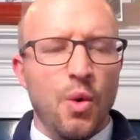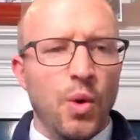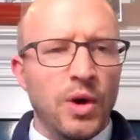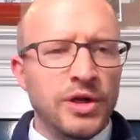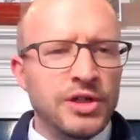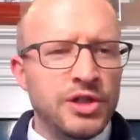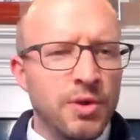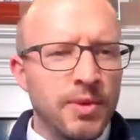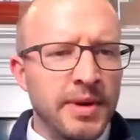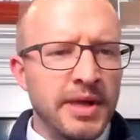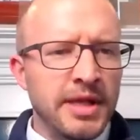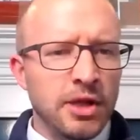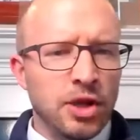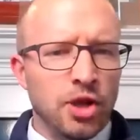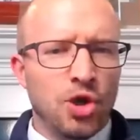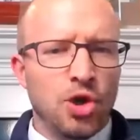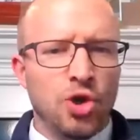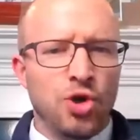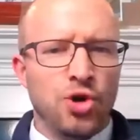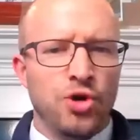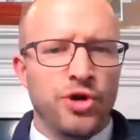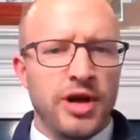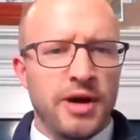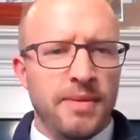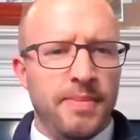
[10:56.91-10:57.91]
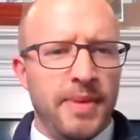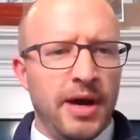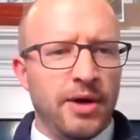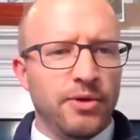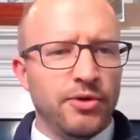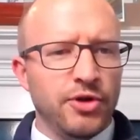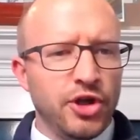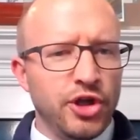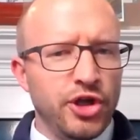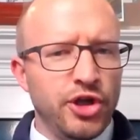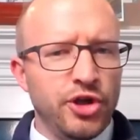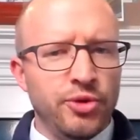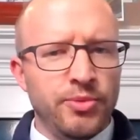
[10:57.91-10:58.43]
What do we learn
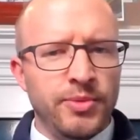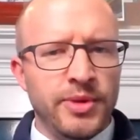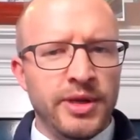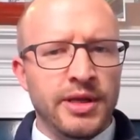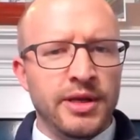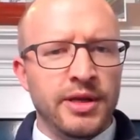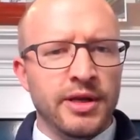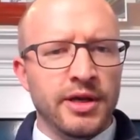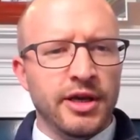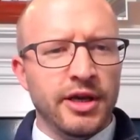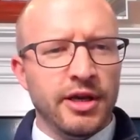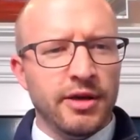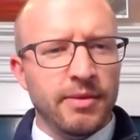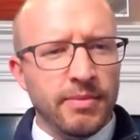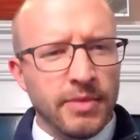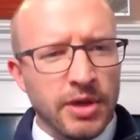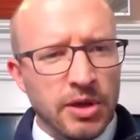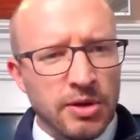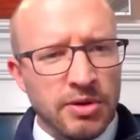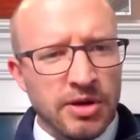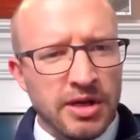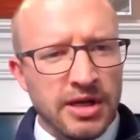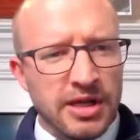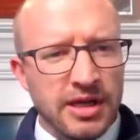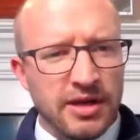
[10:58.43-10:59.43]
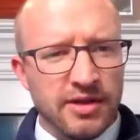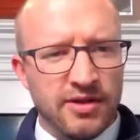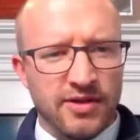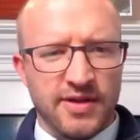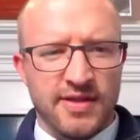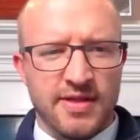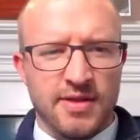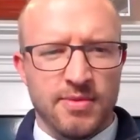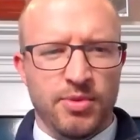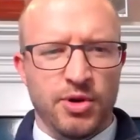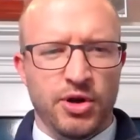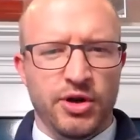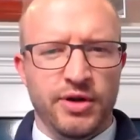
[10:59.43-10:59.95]
about human
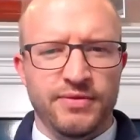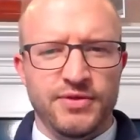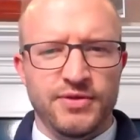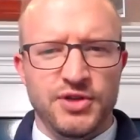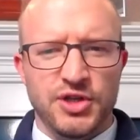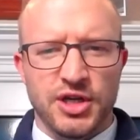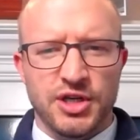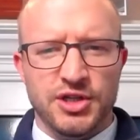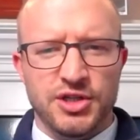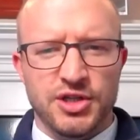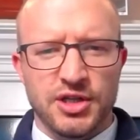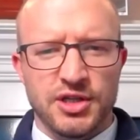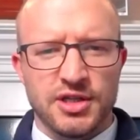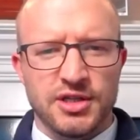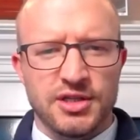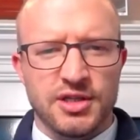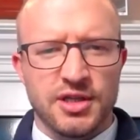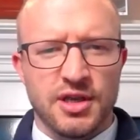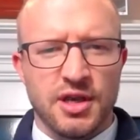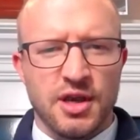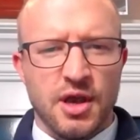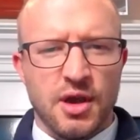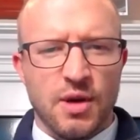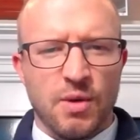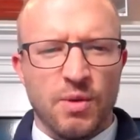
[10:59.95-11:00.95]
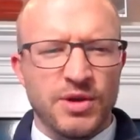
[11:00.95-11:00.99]
communities in the book of Judges?